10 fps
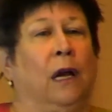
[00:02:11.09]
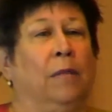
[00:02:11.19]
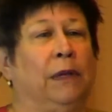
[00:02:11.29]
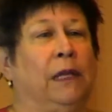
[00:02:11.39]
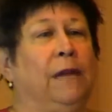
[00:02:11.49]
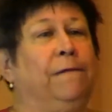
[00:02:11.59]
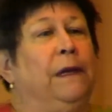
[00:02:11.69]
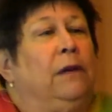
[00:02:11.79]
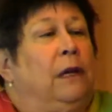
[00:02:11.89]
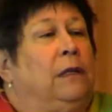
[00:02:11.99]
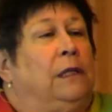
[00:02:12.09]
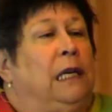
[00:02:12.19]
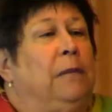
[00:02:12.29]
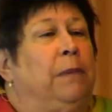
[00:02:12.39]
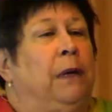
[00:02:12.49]
but they feel a
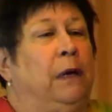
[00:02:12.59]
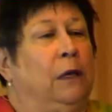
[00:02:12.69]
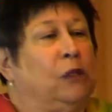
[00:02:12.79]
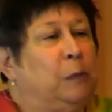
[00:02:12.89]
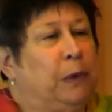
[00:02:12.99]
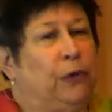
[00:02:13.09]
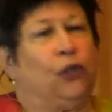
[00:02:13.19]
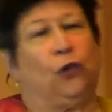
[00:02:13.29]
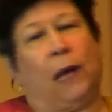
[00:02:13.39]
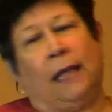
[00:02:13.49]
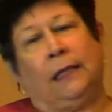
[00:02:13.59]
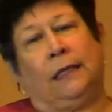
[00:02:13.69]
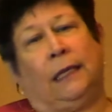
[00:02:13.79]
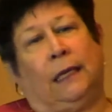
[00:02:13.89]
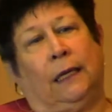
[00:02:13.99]
deep
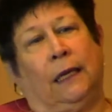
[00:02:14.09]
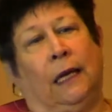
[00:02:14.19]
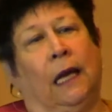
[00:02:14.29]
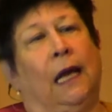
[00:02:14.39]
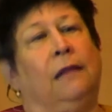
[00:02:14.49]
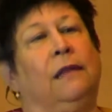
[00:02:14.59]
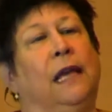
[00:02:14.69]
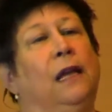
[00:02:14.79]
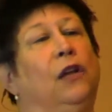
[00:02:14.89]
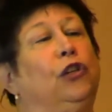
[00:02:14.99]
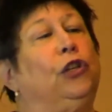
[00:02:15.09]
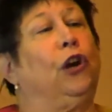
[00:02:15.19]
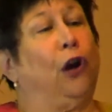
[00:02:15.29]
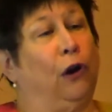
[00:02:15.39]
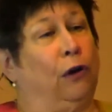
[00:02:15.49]
spirituality, and they
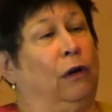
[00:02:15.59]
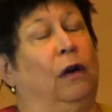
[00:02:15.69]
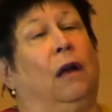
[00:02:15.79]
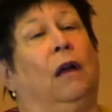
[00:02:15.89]
yearn